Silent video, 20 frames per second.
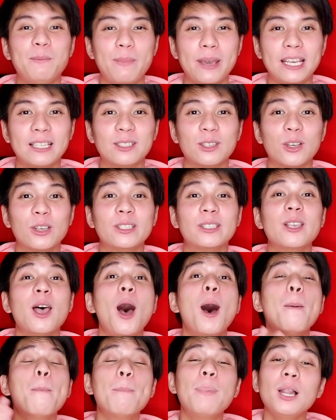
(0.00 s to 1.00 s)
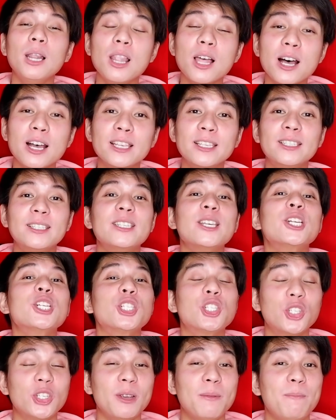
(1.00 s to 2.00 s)
pesos plus
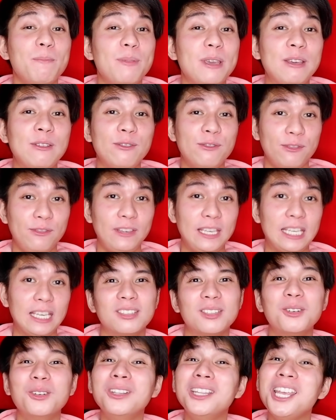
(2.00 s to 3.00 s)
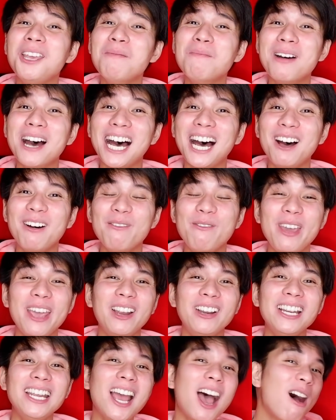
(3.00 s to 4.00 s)
shipping fee. So, di ba?
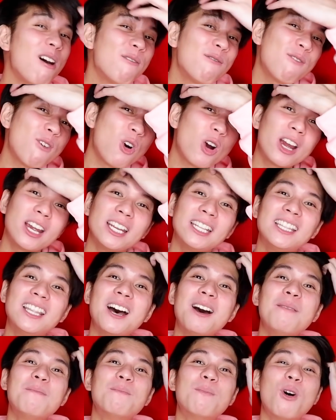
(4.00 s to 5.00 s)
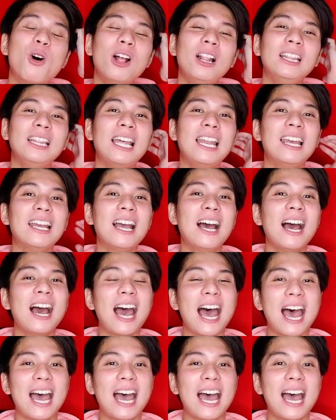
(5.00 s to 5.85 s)
Very affordable. Talagang